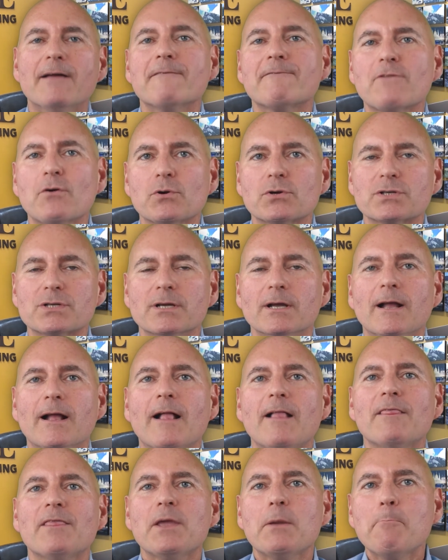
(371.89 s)
First,
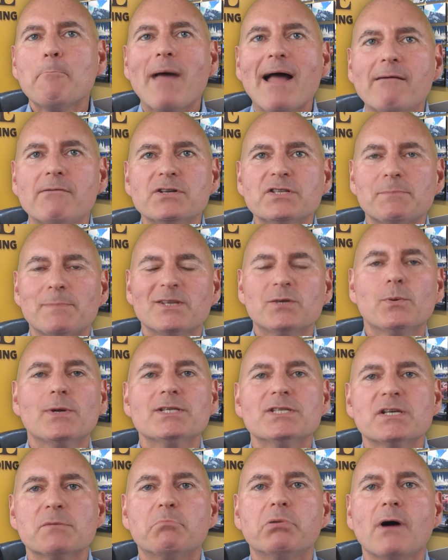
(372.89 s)
the imbalance
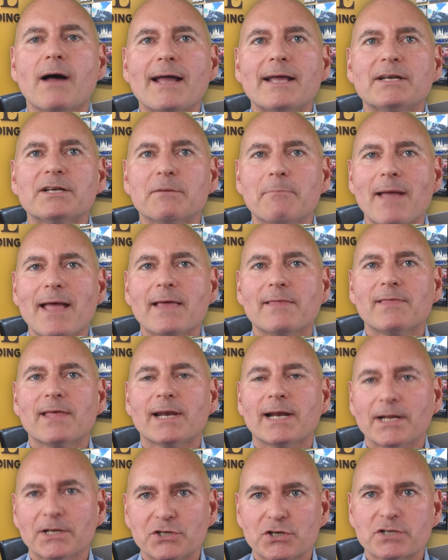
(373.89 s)
between supply and demand
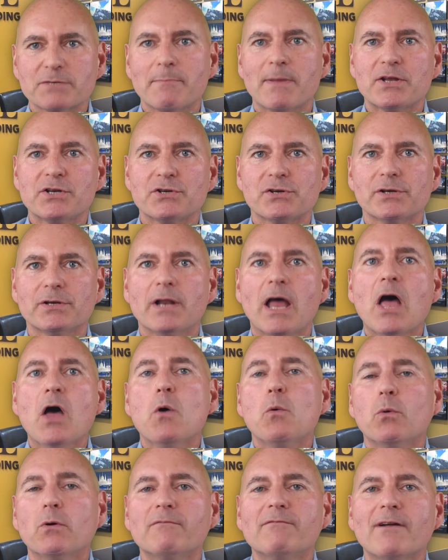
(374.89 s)
that I just mentioned
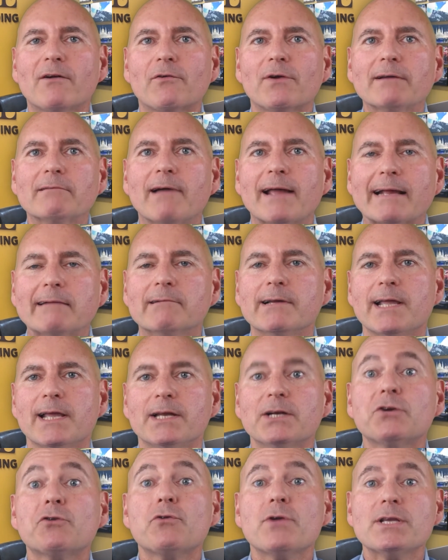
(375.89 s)
will very likely
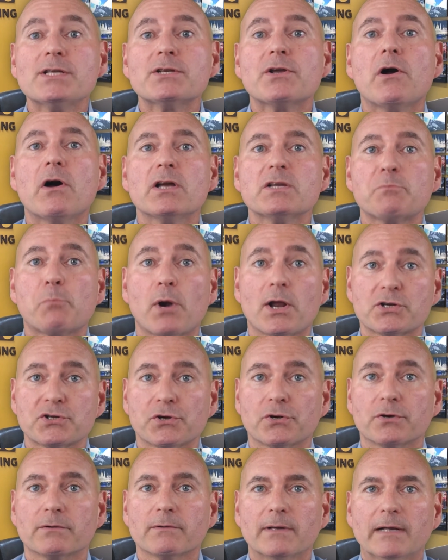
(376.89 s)
increase cost
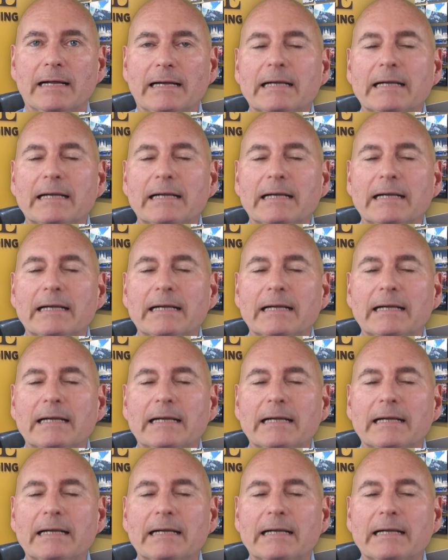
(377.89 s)
pressure.